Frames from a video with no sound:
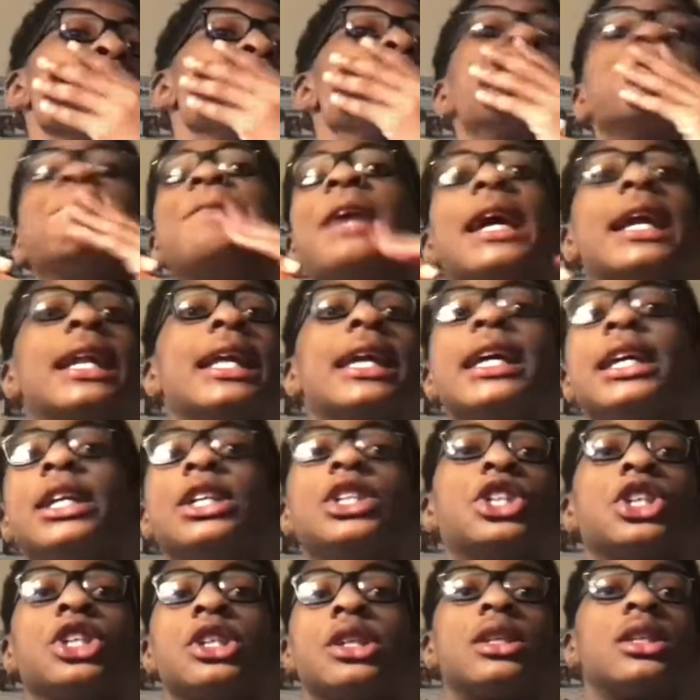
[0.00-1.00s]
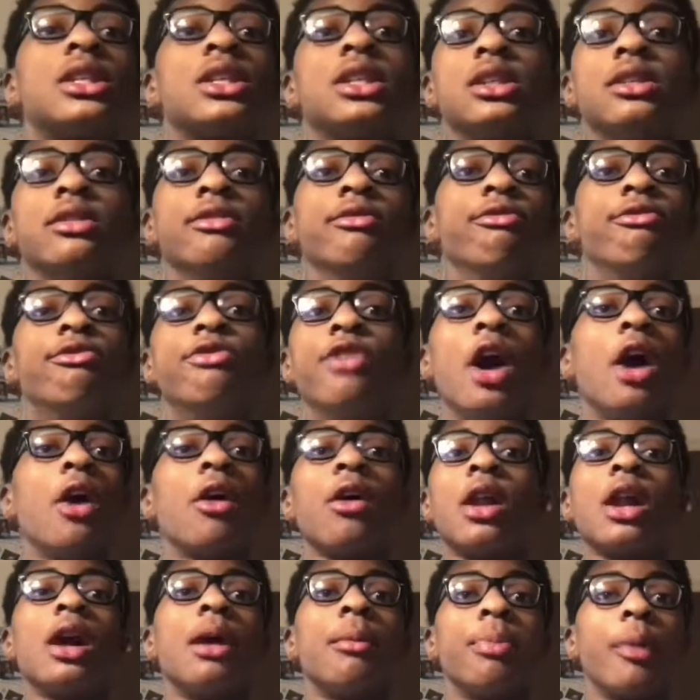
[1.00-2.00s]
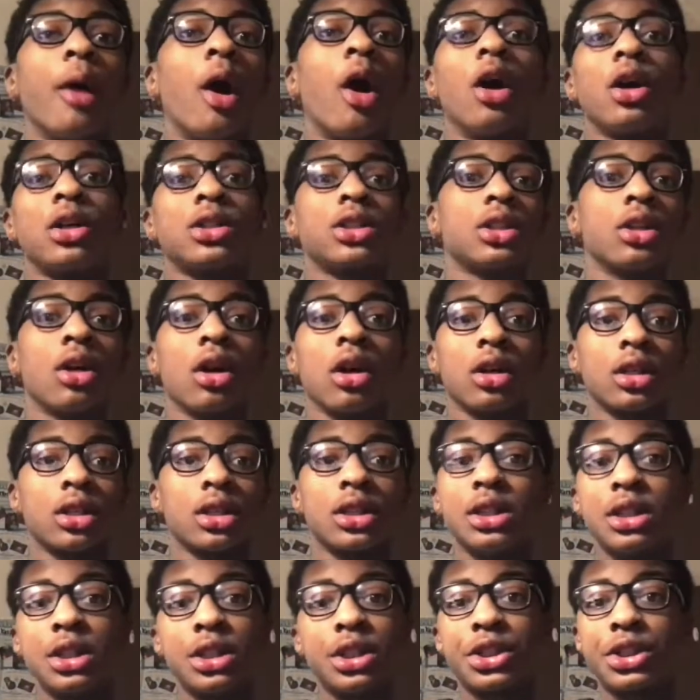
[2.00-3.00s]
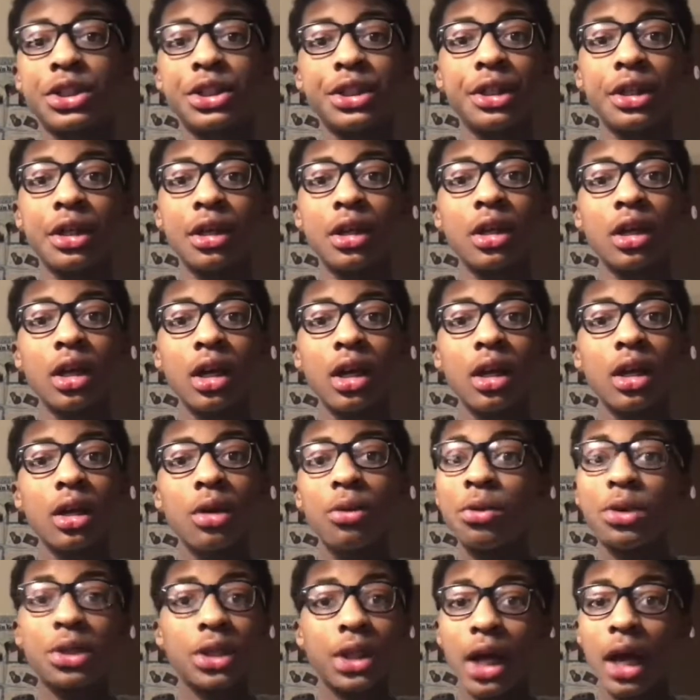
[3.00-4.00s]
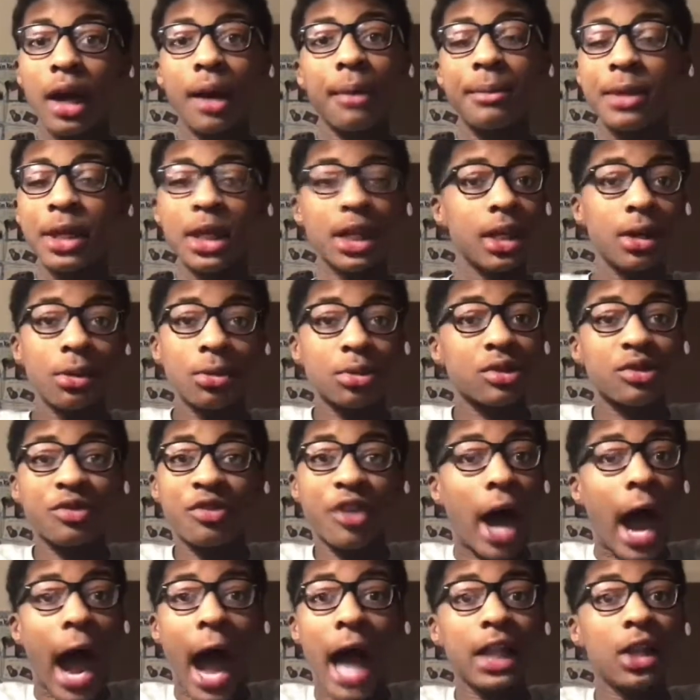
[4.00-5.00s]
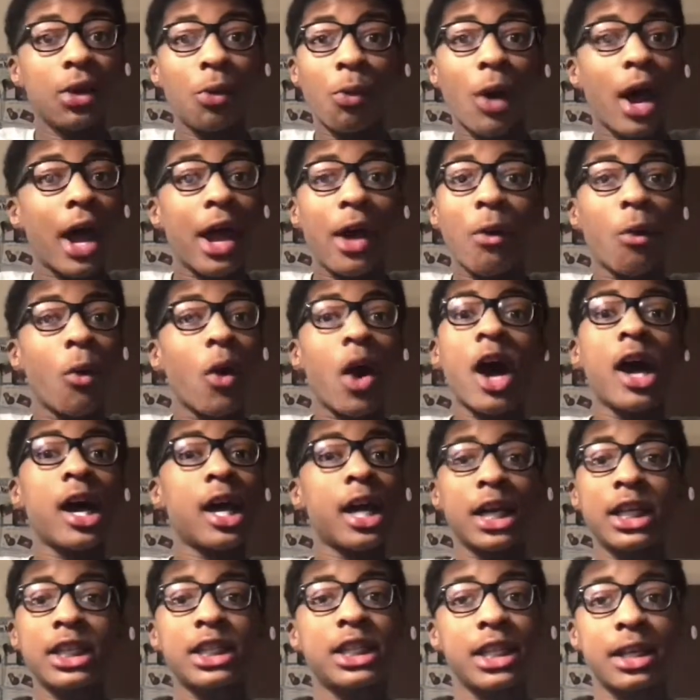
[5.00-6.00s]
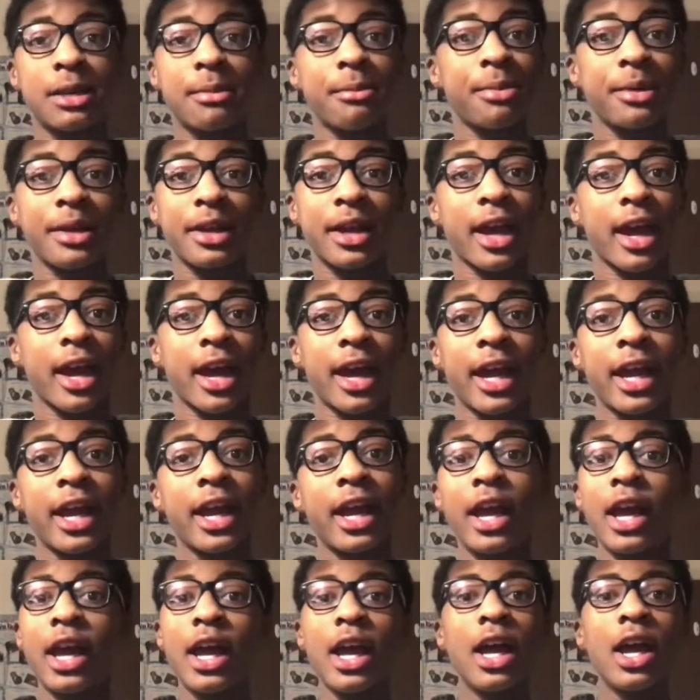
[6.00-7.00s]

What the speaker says: they didn't just vote up All-Stars this year, which, I mean, it was fine the way it was, NBA,